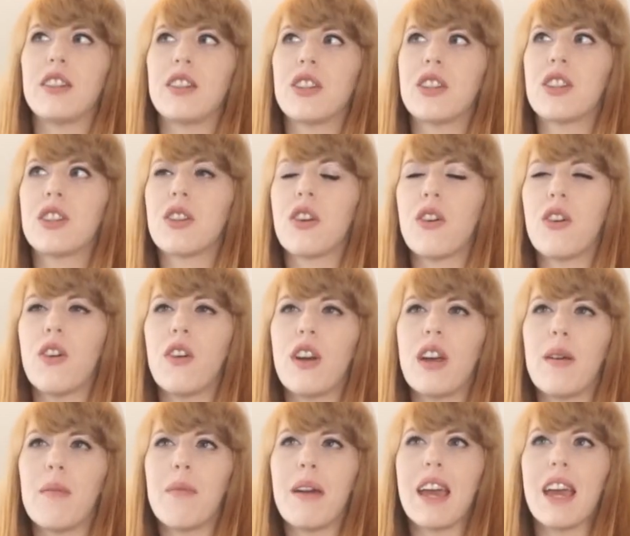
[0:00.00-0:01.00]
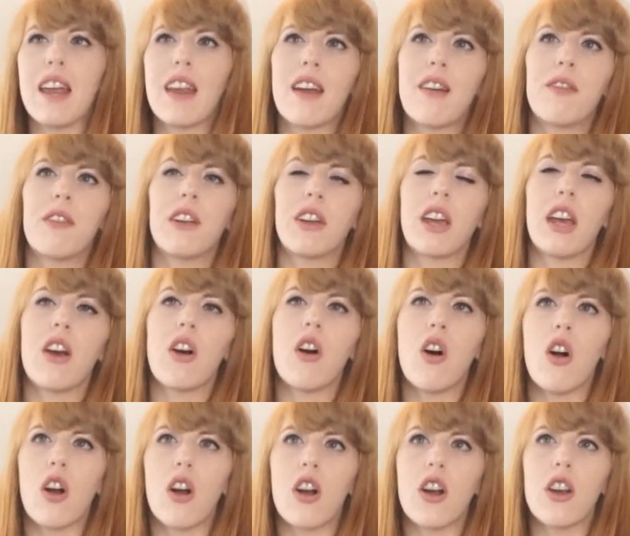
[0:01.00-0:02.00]
And so it made
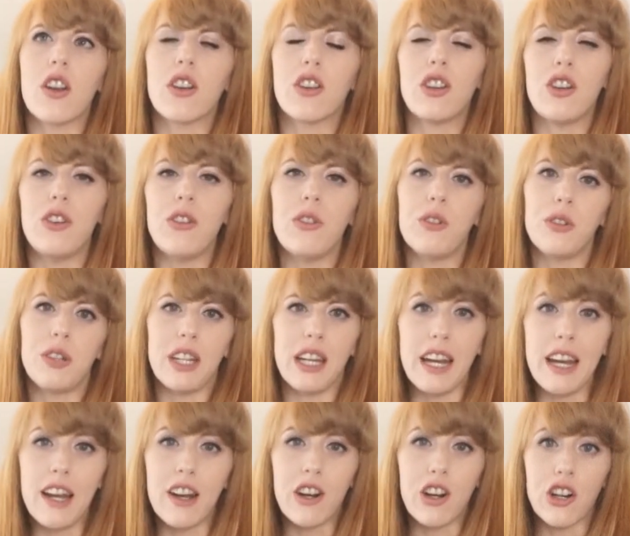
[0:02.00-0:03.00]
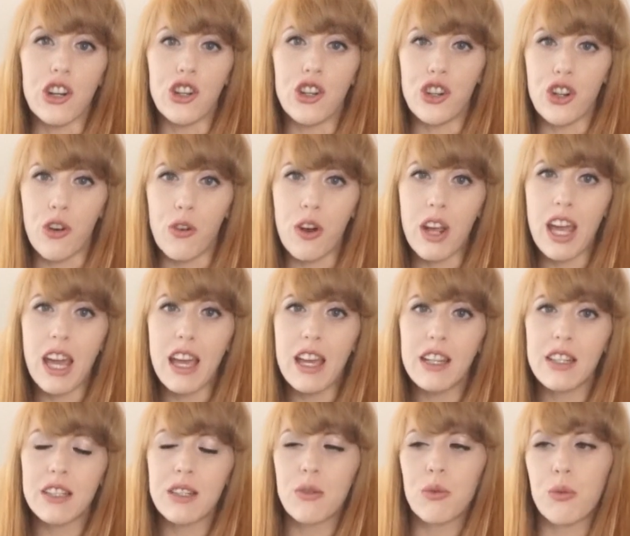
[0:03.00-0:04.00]
it really hard to hear
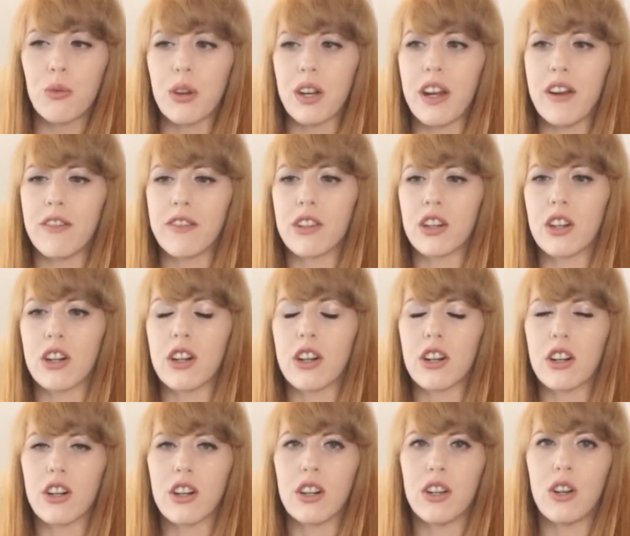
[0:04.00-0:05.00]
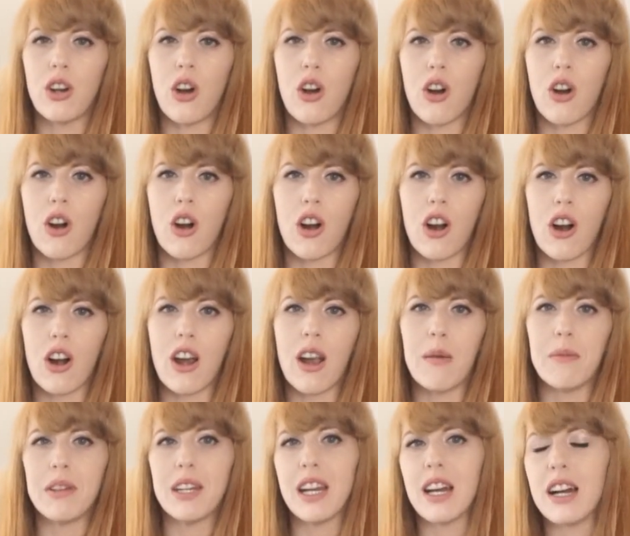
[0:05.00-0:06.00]
Jodies whenever
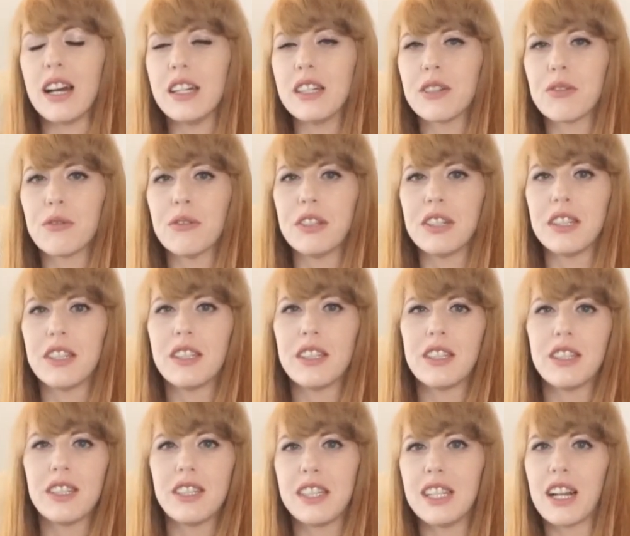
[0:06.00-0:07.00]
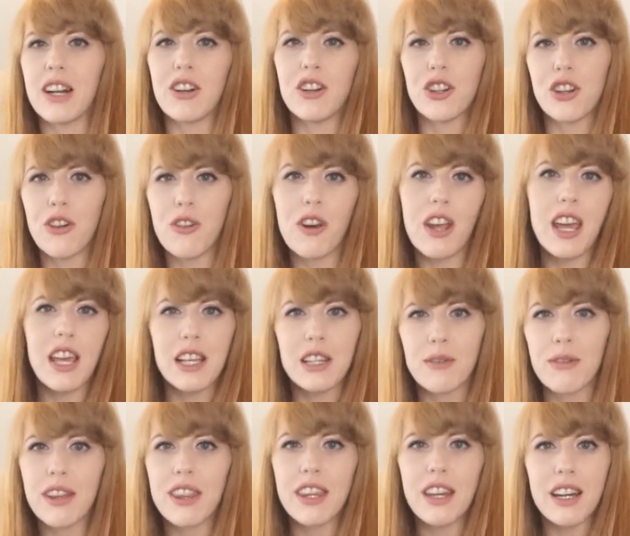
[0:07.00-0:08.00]
our MTIs would sing our
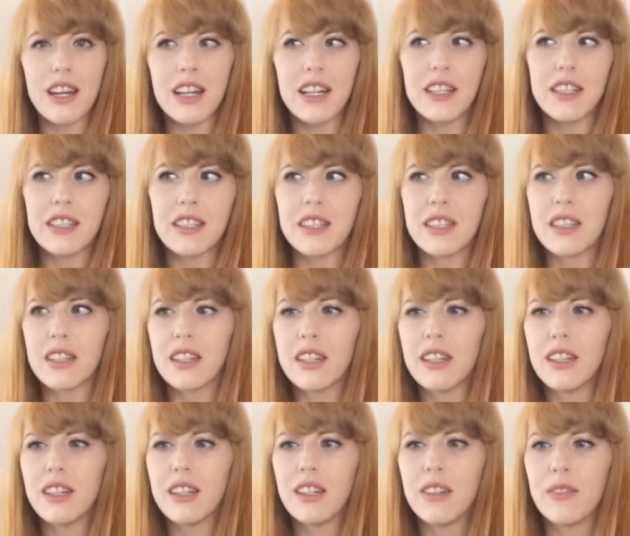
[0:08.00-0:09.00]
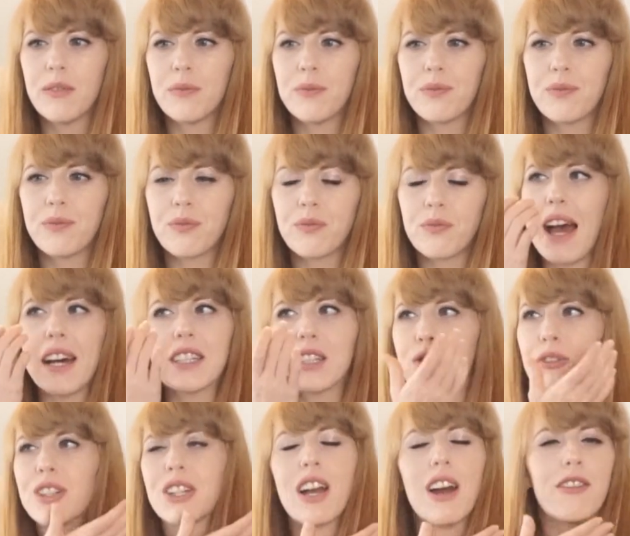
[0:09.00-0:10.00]
Jodies with us. The
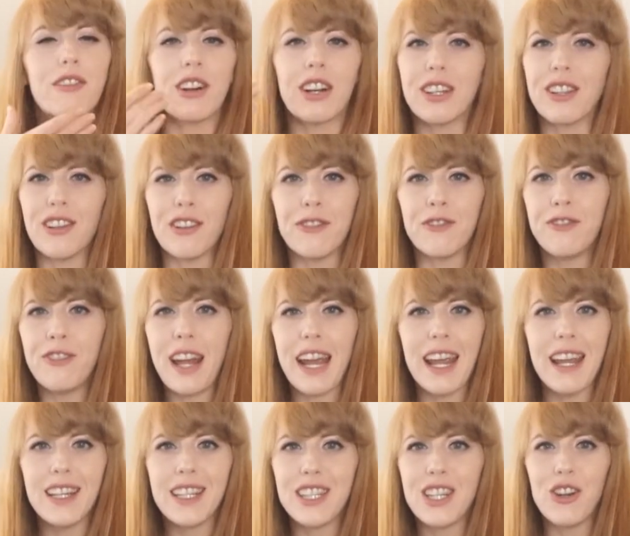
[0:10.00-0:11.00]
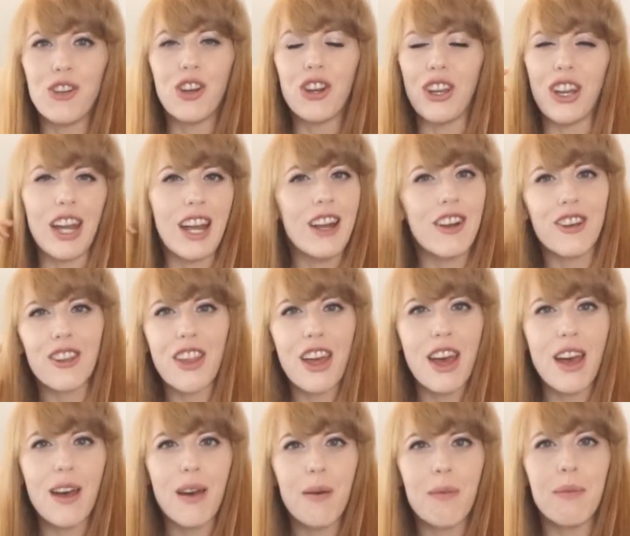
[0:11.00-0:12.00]
mask was covering their face. You
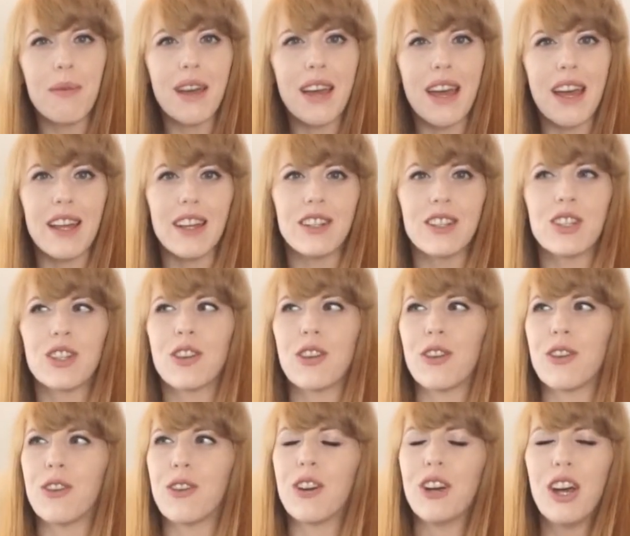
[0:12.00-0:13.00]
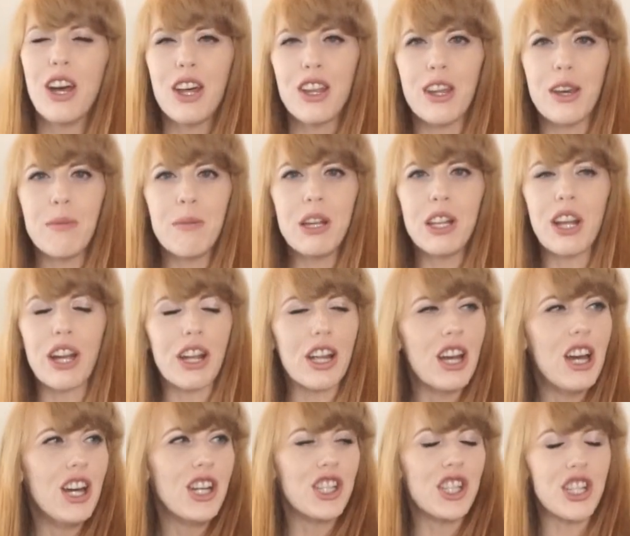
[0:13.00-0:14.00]
couldn't hear them. And so
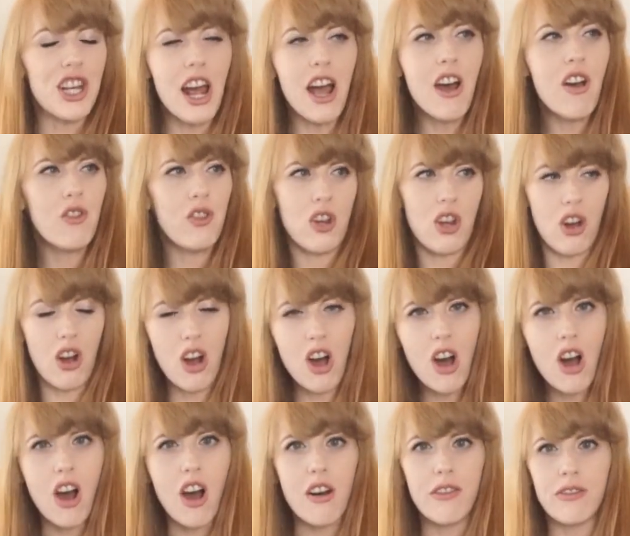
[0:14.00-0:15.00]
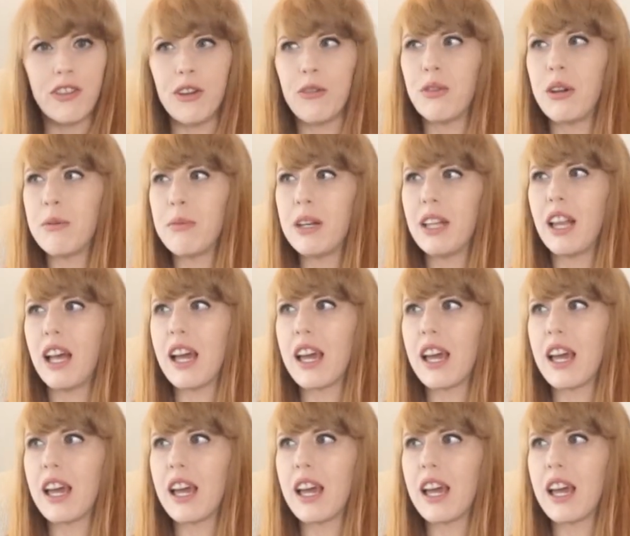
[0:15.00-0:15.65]
they'd be like, sound off.